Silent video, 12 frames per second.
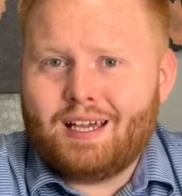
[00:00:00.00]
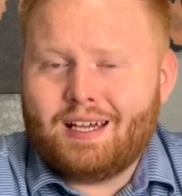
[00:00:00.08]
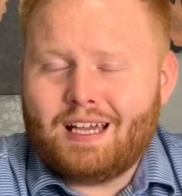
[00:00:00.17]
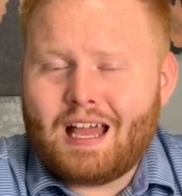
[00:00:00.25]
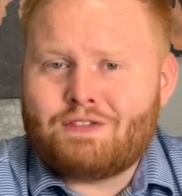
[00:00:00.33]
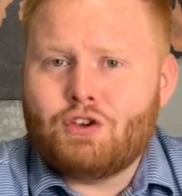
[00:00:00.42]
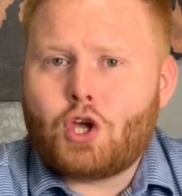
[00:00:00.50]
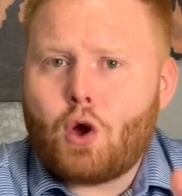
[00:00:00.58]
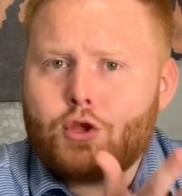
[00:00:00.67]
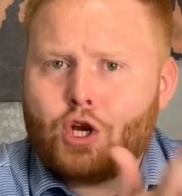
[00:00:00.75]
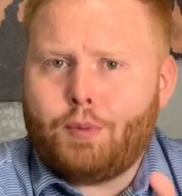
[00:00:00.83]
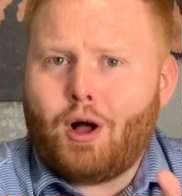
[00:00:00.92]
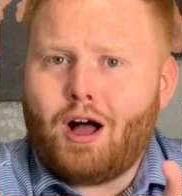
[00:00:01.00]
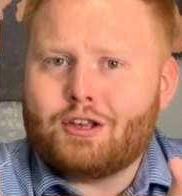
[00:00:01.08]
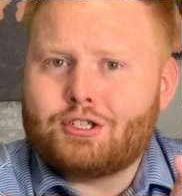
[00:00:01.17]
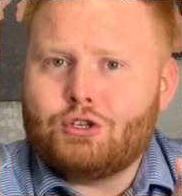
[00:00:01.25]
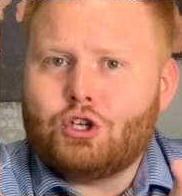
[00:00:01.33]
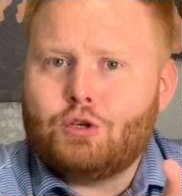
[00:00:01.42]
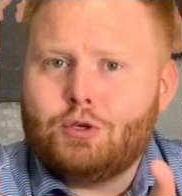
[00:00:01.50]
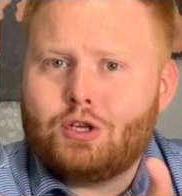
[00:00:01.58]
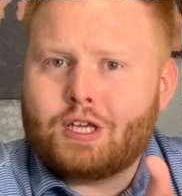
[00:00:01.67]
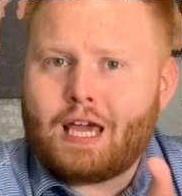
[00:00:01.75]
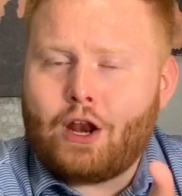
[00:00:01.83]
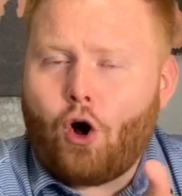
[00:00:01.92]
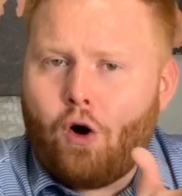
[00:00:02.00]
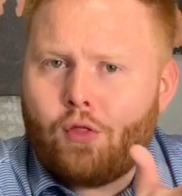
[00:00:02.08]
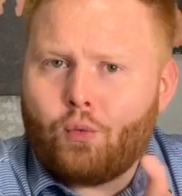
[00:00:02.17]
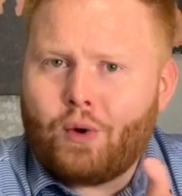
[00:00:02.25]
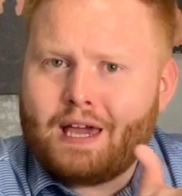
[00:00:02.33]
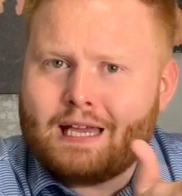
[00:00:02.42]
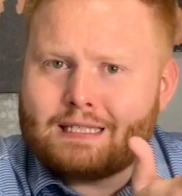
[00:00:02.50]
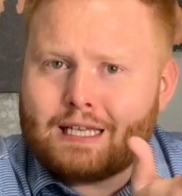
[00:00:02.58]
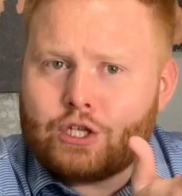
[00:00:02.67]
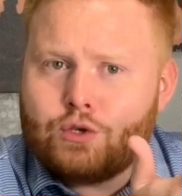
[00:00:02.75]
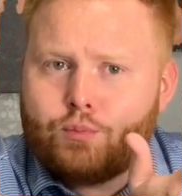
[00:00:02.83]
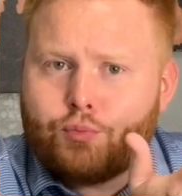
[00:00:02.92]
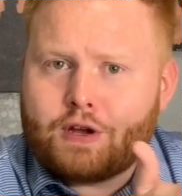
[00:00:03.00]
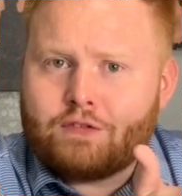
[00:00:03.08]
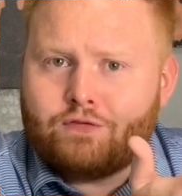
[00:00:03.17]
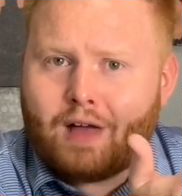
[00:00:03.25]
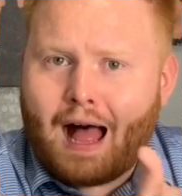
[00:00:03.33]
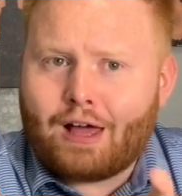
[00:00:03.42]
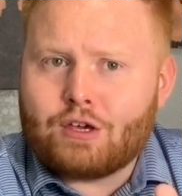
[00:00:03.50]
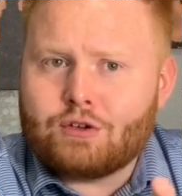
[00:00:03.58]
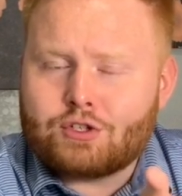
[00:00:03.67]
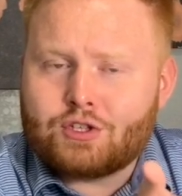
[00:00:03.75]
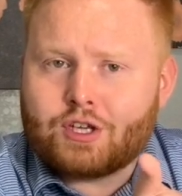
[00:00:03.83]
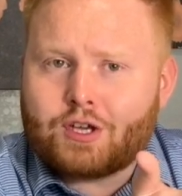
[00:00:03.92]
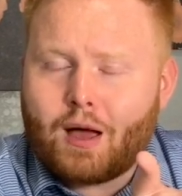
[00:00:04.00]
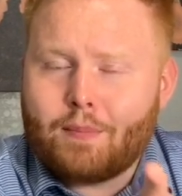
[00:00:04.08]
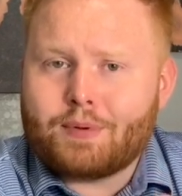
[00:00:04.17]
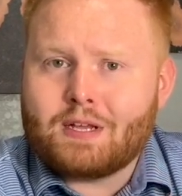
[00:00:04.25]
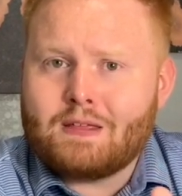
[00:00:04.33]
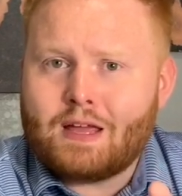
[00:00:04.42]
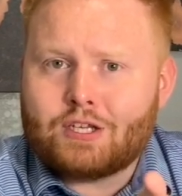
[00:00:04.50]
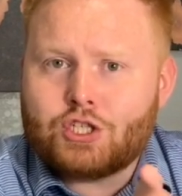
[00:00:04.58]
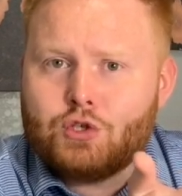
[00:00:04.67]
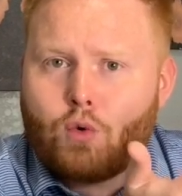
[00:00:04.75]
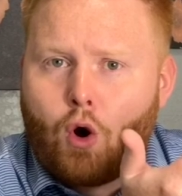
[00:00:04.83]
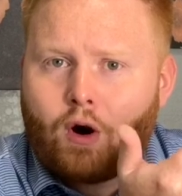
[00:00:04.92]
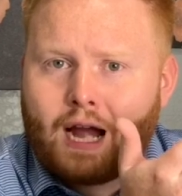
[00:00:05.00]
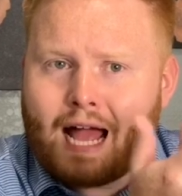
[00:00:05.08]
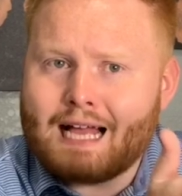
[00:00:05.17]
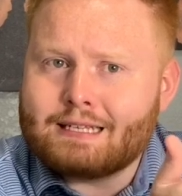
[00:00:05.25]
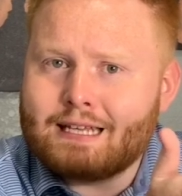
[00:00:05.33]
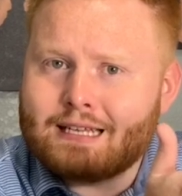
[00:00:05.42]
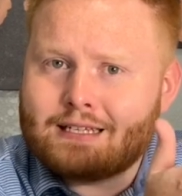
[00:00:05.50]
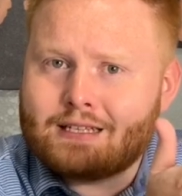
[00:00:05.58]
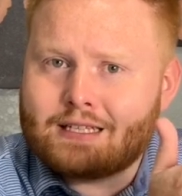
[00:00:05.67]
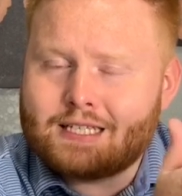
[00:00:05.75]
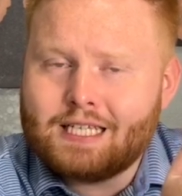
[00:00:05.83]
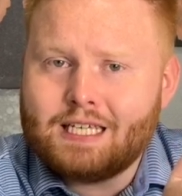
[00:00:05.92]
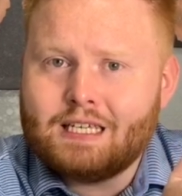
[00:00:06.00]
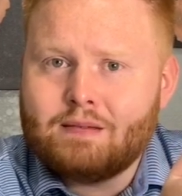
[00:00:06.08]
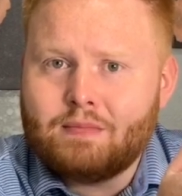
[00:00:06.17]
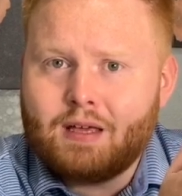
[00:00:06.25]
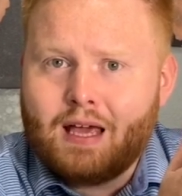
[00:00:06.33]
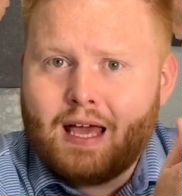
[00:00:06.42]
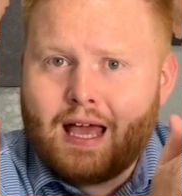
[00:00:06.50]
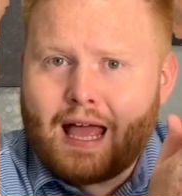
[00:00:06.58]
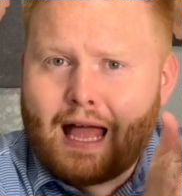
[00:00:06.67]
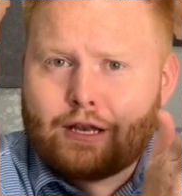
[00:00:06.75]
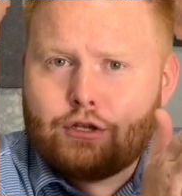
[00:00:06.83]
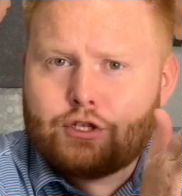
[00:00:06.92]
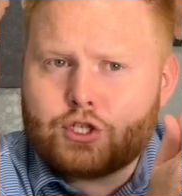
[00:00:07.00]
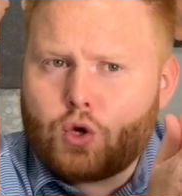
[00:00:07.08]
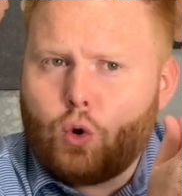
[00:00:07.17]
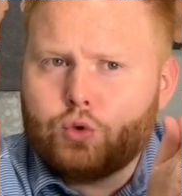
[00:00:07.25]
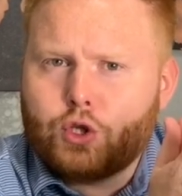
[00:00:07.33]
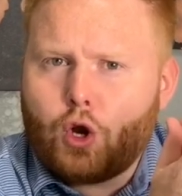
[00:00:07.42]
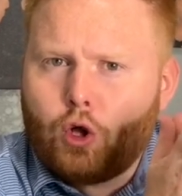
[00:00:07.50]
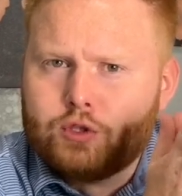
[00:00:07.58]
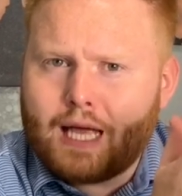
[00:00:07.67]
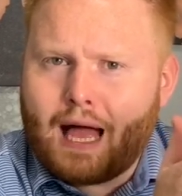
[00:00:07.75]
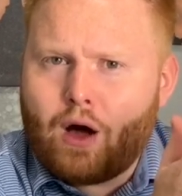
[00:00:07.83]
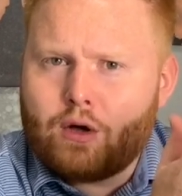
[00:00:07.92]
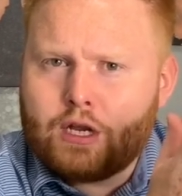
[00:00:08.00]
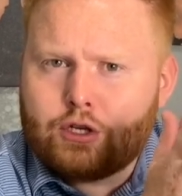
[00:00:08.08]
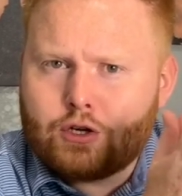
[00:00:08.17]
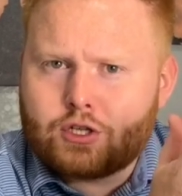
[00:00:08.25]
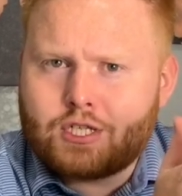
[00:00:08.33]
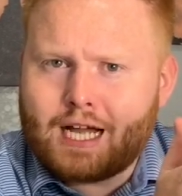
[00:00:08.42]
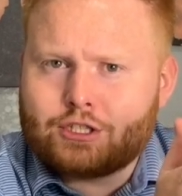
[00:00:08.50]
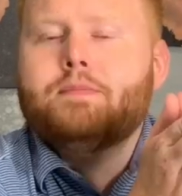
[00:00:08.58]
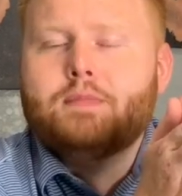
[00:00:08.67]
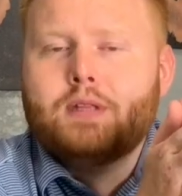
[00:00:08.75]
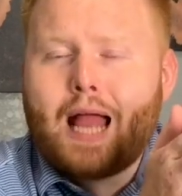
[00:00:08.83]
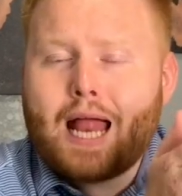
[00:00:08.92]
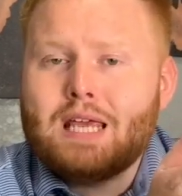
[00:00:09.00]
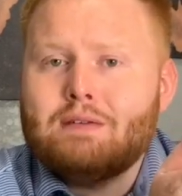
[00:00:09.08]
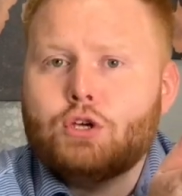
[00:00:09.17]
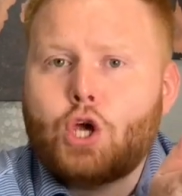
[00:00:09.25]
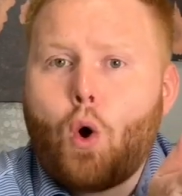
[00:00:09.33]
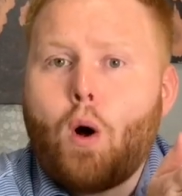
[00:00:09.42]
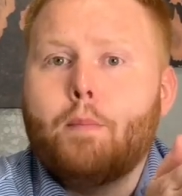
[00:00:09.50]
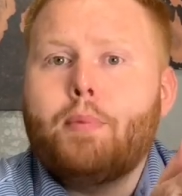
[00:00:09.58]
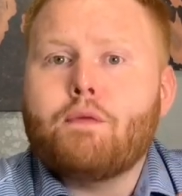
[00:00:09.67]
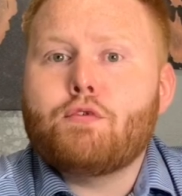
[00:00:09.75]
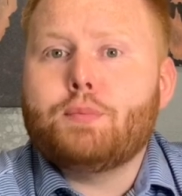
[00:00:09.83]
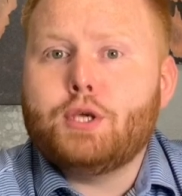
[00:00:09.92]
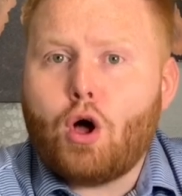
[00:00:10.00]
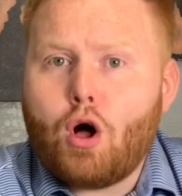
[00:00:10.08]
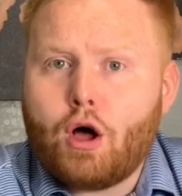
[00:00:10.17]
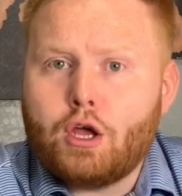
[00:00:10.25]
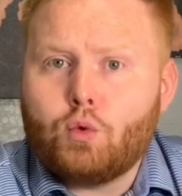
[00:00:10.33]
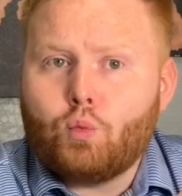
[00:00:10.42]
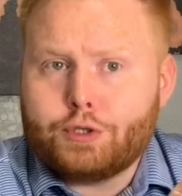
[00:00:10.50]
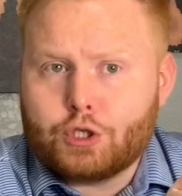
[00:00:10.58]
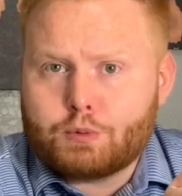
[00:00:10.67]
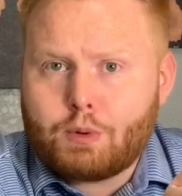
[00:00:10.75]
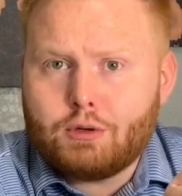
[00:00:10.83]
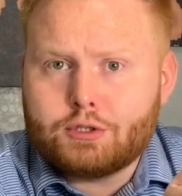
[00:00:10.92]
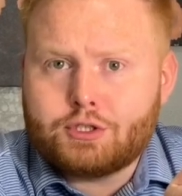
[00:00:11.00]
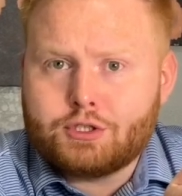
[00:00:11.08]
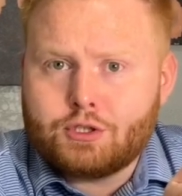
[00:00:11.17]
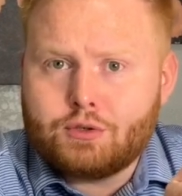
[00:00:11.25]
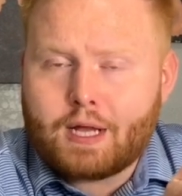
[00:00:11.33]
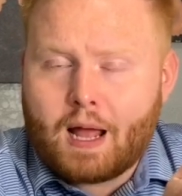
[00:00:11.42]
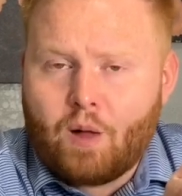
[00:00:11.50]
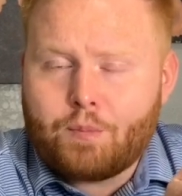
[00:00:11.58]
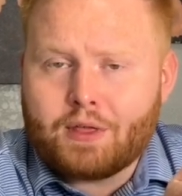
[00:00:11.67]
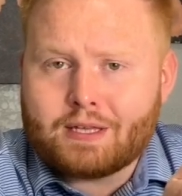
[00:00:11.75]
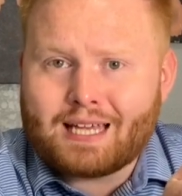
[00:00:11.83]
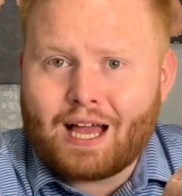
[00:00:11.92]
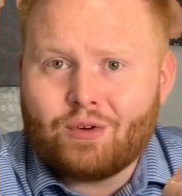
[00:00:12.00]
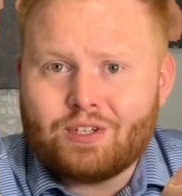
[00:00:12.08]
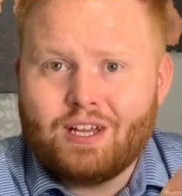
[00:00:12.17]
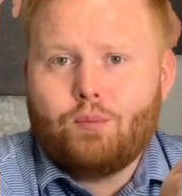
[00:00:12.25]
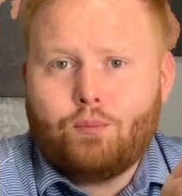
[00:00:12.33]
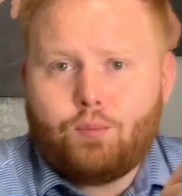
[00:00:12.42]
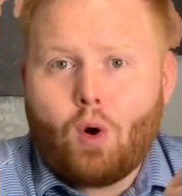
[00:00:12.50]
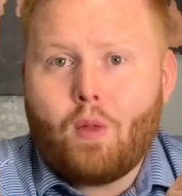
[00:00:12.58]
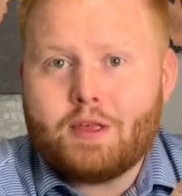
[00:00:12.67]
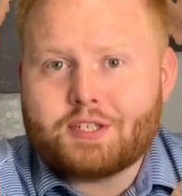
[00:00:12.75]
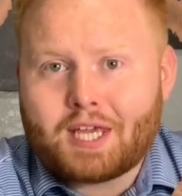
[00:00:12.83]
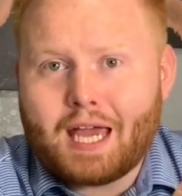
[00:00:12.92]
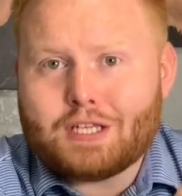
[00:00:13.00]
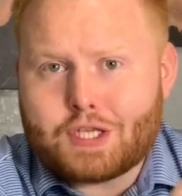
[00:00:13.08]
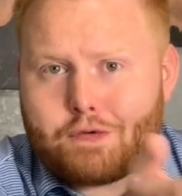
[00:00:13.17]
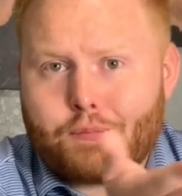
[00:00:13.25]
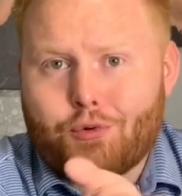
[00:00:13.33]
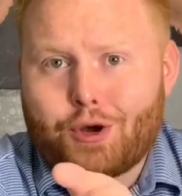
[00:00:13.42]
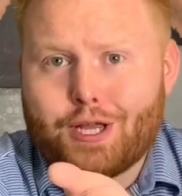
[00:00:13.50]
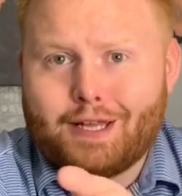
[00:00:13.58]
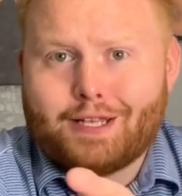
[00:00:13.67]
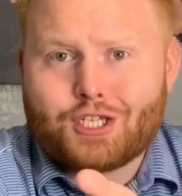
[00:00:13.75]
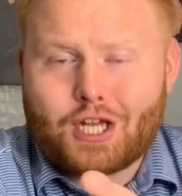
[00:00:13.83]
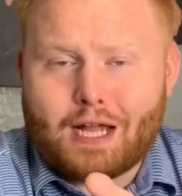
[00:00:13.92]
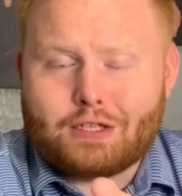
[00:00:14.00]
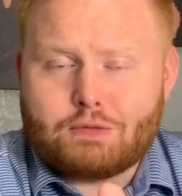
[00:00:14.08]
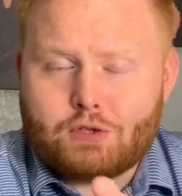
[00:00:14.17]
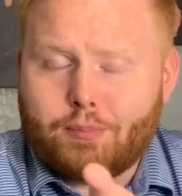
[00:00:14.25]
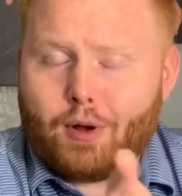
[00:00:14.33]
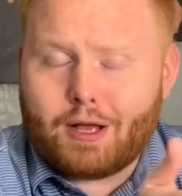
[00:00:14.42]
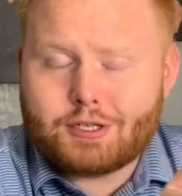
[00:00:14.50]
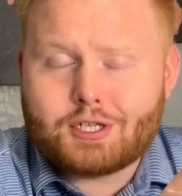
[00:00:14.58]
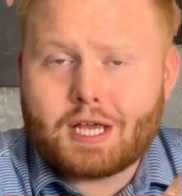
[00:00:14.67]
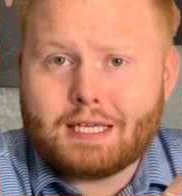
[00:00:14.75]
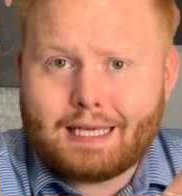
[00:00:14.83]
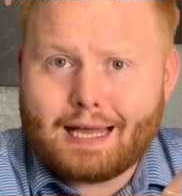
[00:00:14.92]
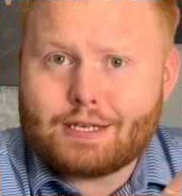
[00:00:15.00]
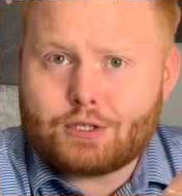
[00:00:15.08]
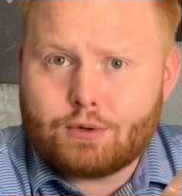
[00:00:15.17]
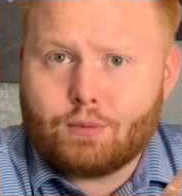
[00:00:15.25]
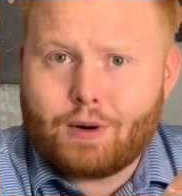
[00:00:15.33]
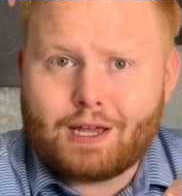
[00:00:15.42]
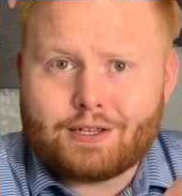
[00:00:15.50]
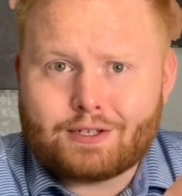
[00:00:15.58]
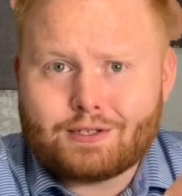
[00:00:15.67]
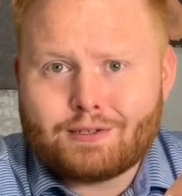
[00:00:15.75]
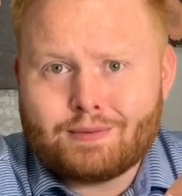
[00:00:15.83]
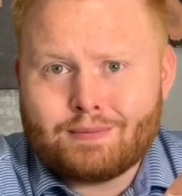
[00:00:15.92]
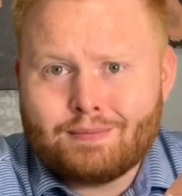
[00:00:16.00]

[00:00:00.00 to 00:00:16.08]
If you go to your boss and you communicate all the ways that you bring value to the company, that you are an asset to the team, and you just hold it all down in your sector and even go above and beyond what you're supposed to do to help things out. Well, in this case, you have a pretty good chance of your boss saying yes to a raise.